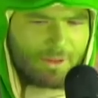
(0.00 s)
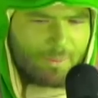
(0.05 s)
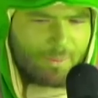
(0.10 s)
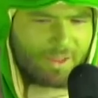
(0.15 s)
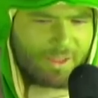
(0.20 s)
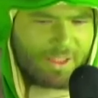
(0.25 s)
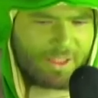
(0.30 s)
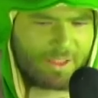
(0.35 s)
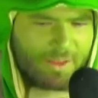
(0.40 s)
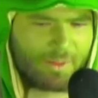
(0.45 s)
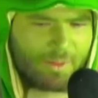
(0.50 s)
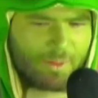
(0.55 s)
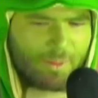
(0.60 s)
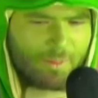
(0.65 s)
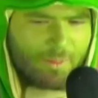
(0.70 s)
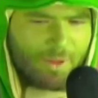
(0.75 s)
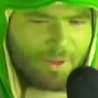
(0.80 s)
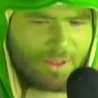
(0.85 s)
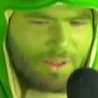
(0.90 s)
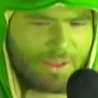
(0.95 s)
being in
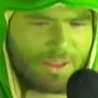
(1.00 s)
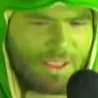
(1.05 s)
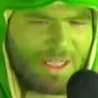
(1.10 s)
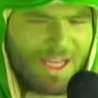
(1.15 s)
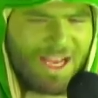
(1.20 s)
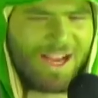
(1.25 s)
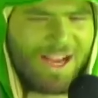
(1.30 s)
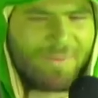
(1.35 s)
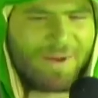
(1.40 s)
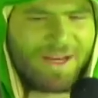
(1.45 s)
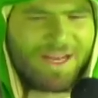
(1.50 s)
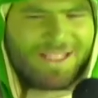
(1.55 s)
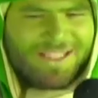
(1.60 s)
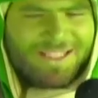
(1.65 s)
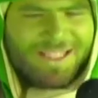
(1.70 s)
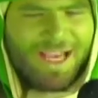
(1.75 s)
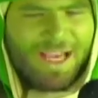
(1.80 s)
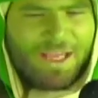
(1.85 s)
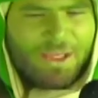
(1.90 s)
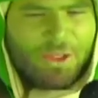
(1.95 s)
prison. I mean, it's
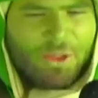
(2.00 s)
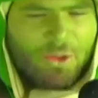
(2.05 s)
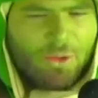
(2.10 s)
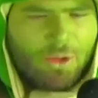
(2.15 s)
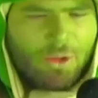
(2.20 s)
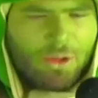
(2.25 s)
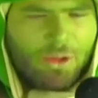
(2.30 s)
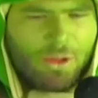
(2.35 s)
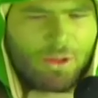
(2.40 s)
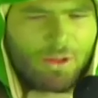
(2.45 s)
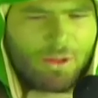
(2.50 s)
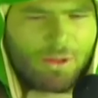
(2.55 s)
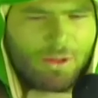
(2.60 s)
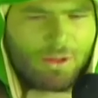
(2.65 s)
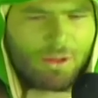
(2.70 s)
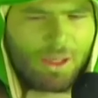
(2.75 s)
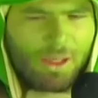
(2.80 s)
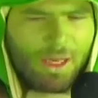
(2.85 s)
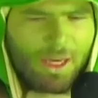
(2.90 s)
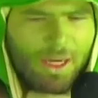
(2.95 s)
not your